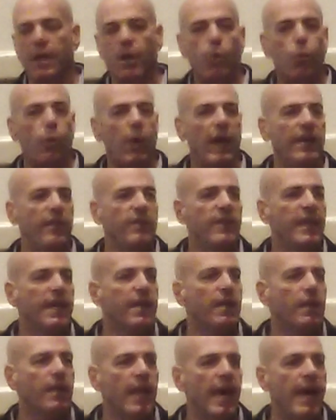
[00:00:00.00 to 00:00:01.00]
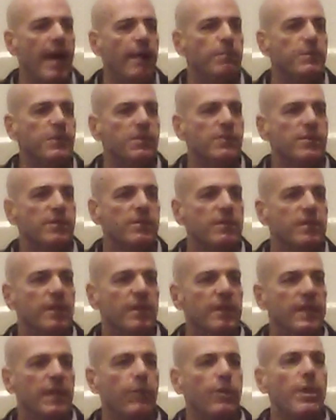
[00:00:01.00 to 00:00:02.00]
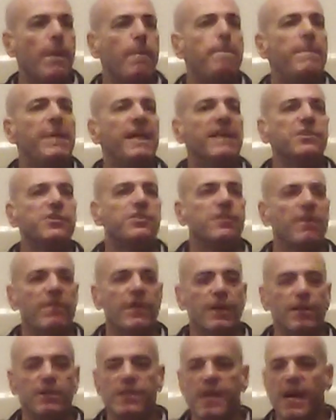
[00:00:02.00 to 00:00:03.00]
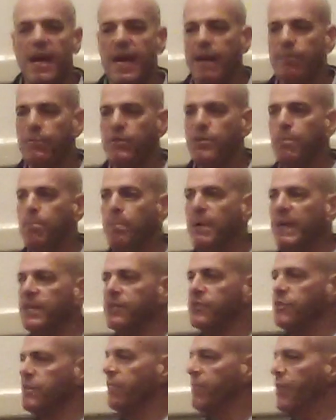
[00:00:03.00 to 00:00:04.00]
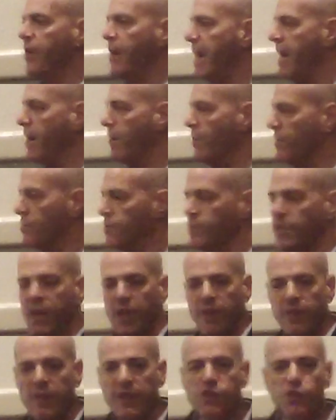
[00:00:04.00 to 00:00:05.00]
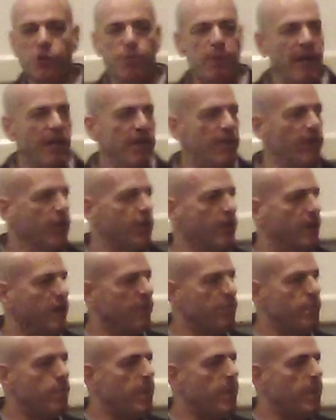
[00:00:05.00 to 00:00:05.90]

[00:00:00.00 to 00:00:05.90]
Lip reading: why did they collapse? They were the biggest of their times, the biggest of their eras. Things you might have heard of: